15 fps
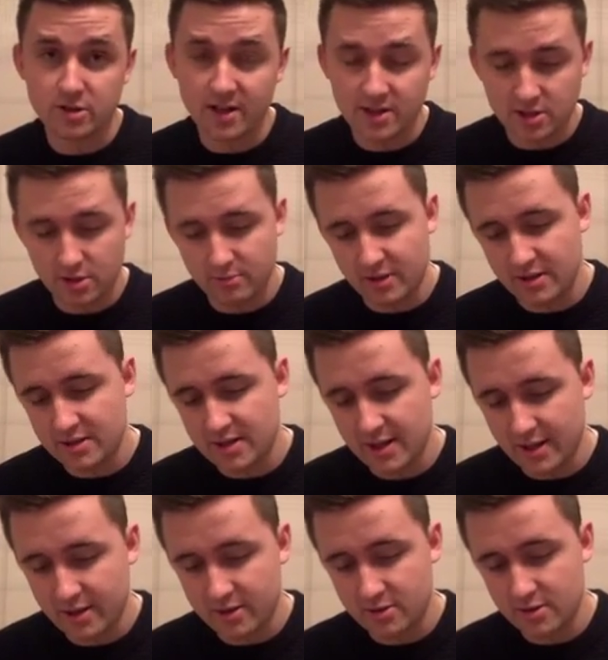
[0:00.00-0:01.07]
So that's going to be the
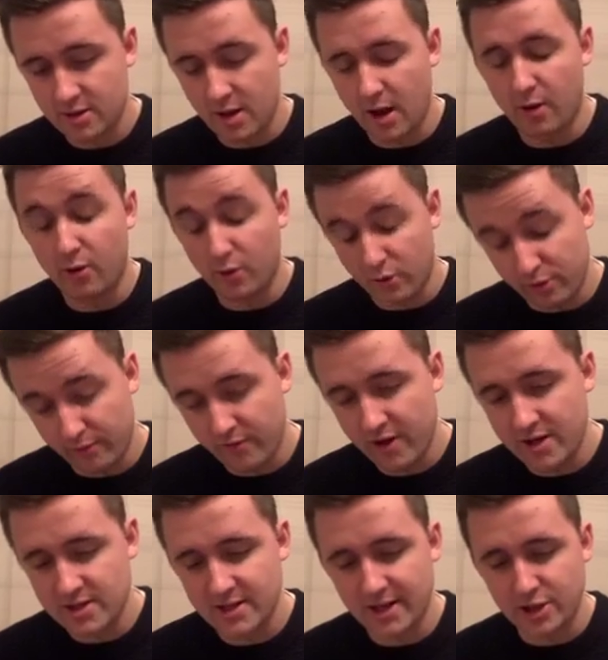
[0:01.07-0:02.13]
second, the
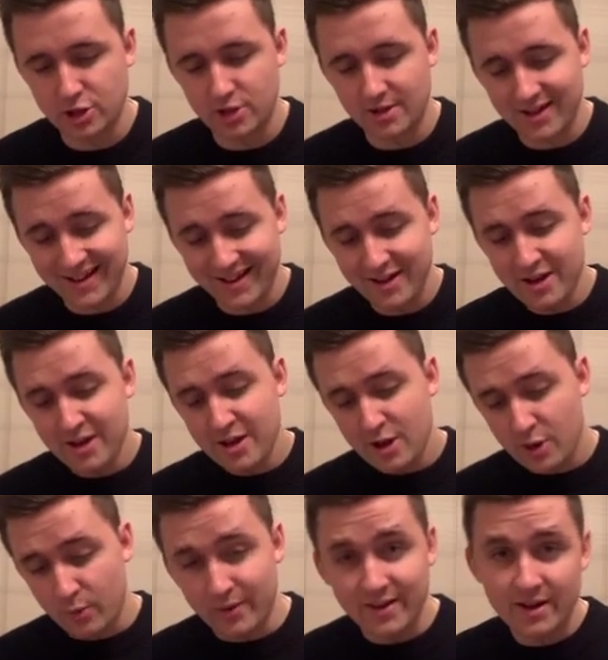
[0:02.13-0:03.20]
first selection there.
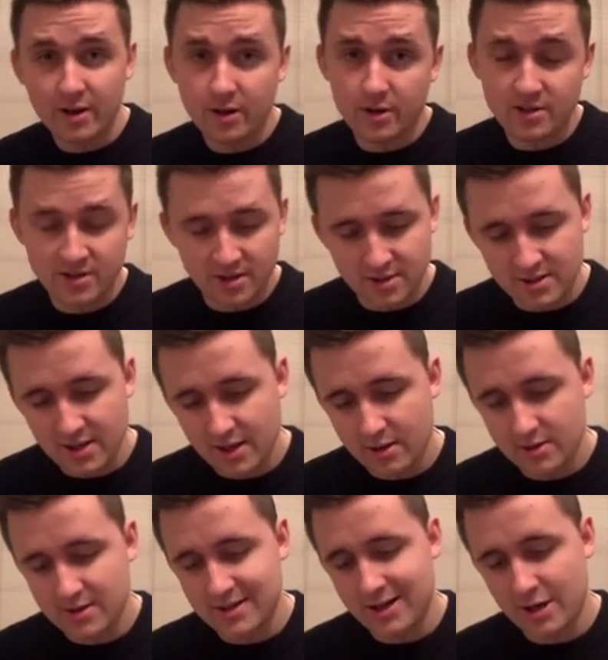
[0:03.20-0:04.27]
We then go into the
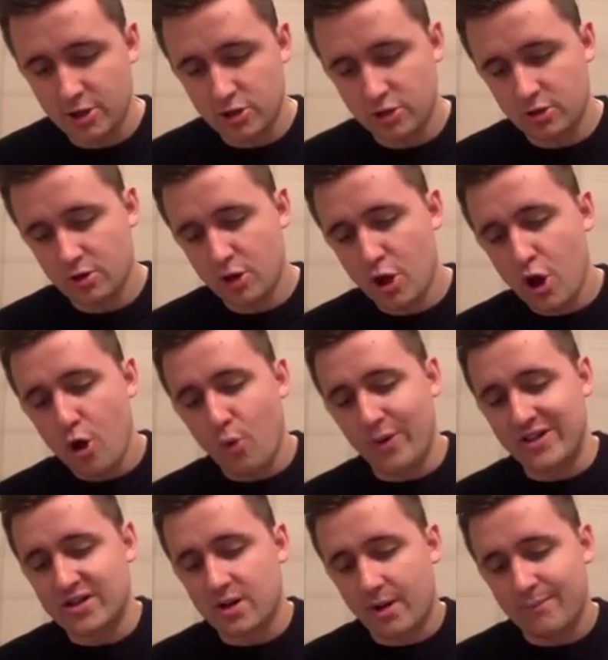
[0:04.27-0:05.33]
second selection,
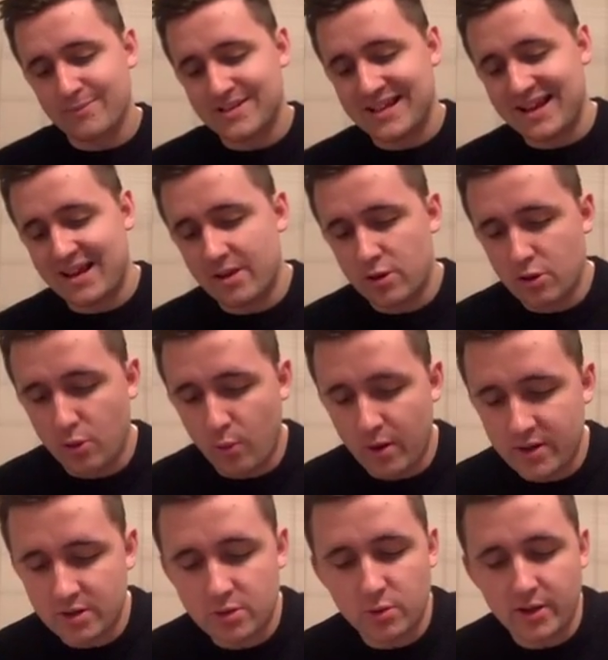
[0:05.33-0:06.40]
which comes in the
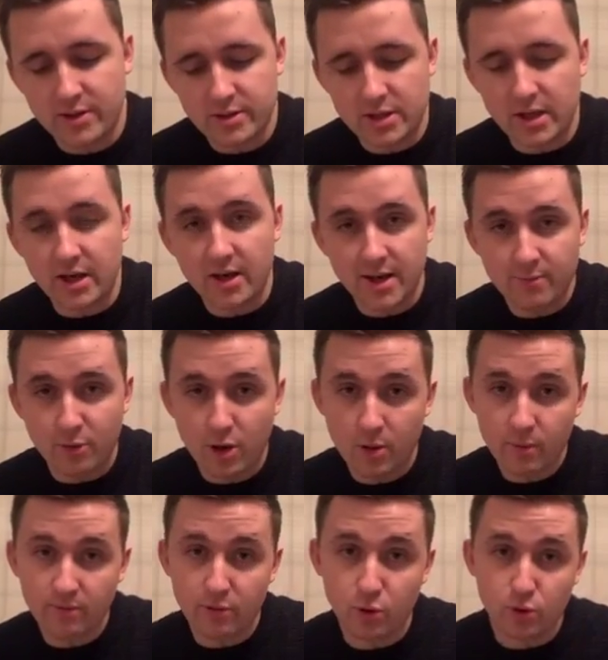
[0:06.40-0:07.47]
120, and I'm
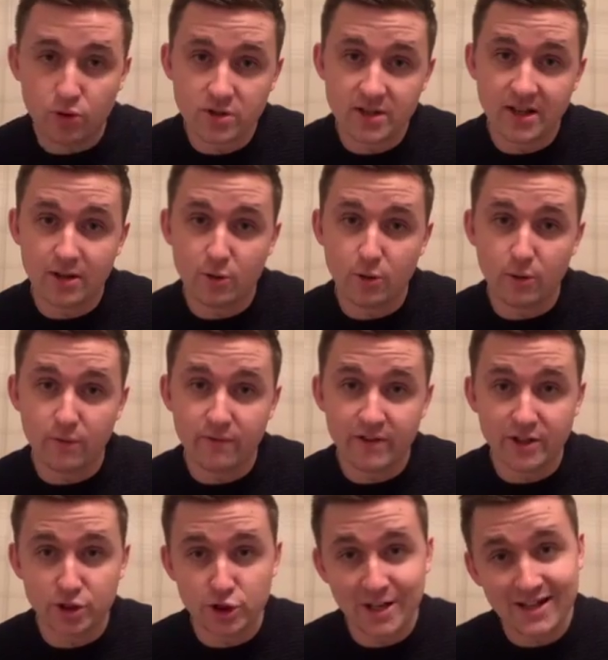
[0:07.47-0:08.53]
going with a horse here called
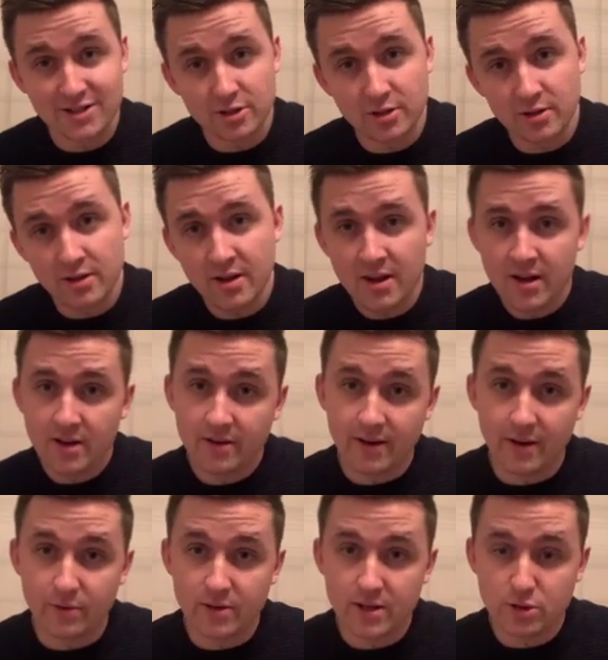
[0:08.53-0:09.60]
Finchatton.
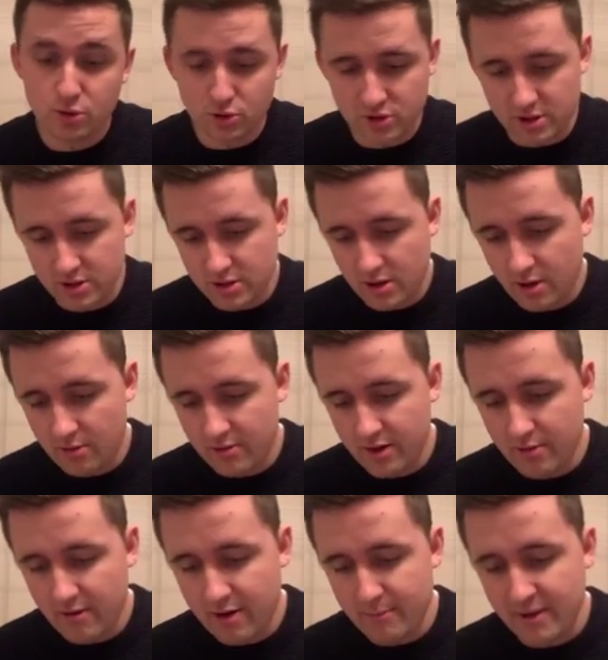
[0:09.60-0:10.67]
Now, this horse is currently
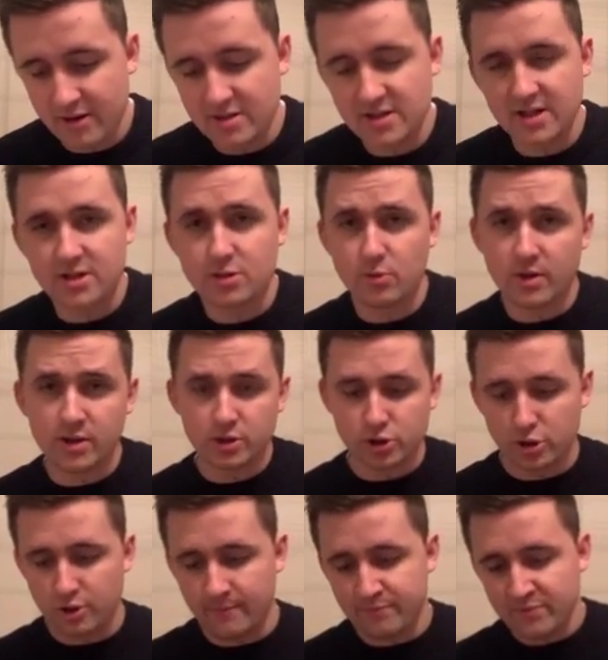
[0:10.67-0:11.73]
around about 6 to 1
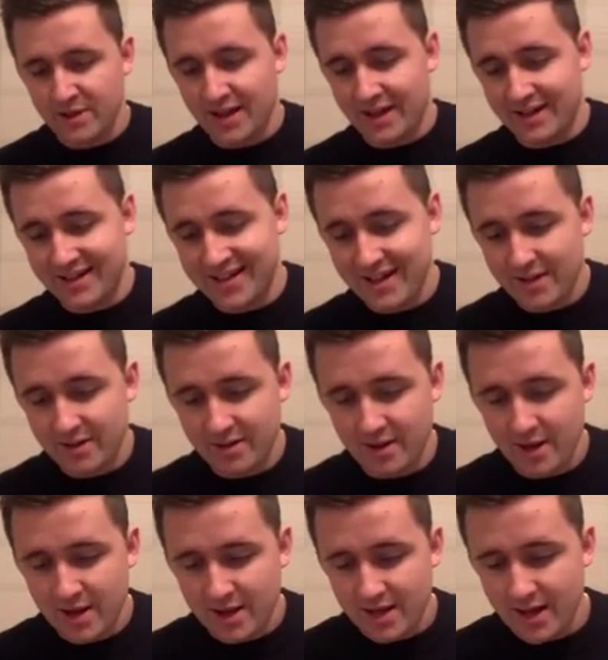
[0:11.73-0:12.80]
shot, and again,
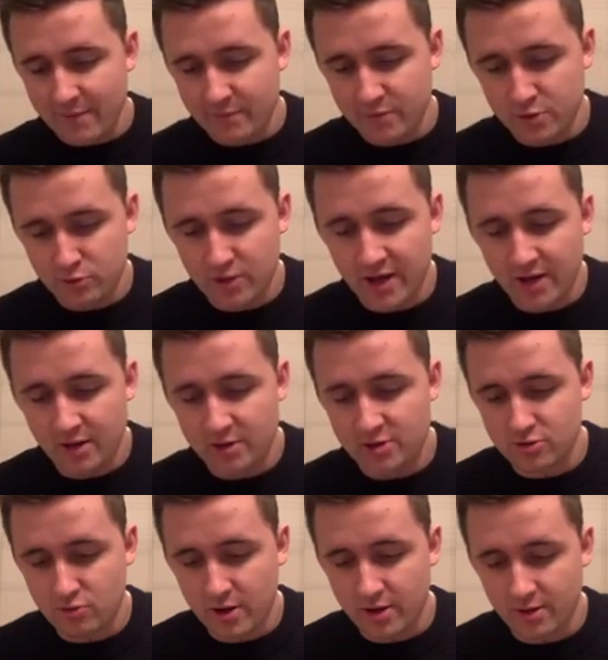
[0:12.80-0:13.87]
Gavin Lorena
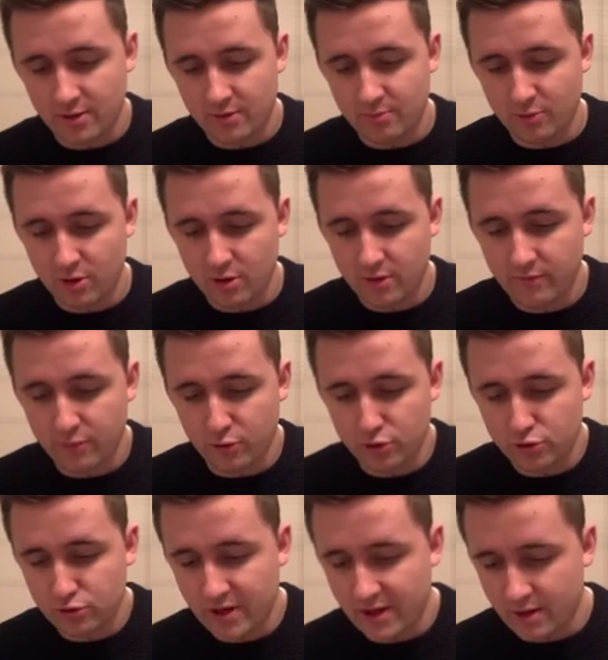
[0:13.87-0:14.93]
is riding tomorrow for a
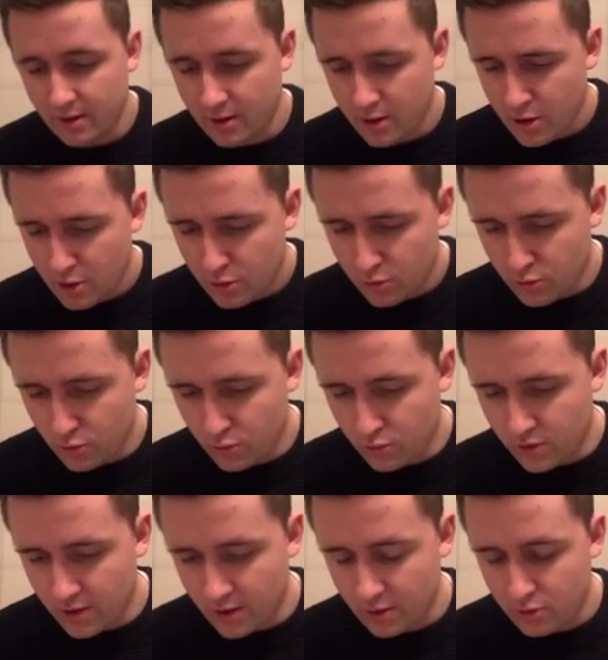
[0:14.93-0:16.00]
trainer
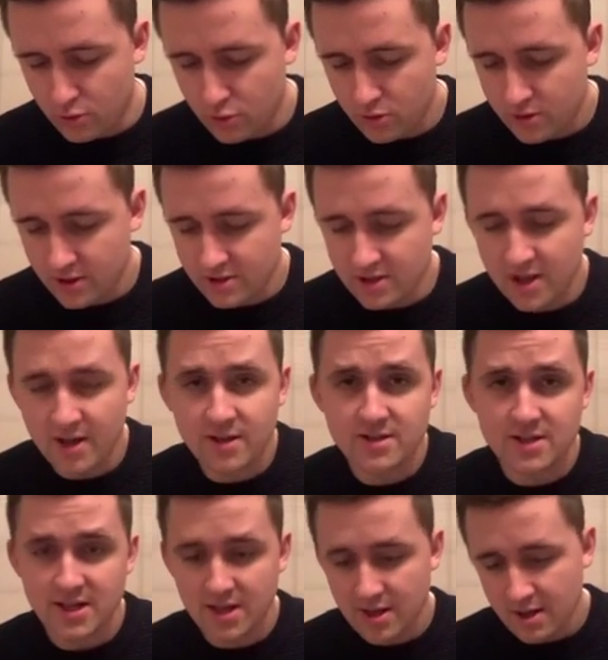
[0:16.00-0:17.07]
called Gorka
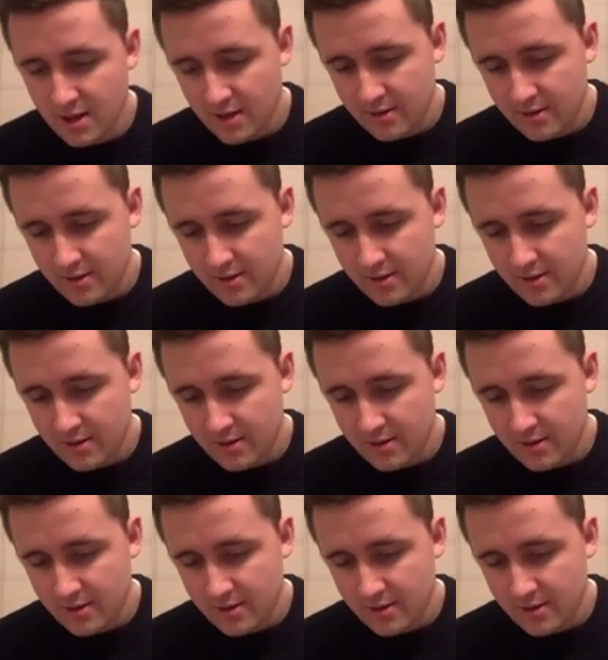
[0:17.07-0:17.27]
Terzi.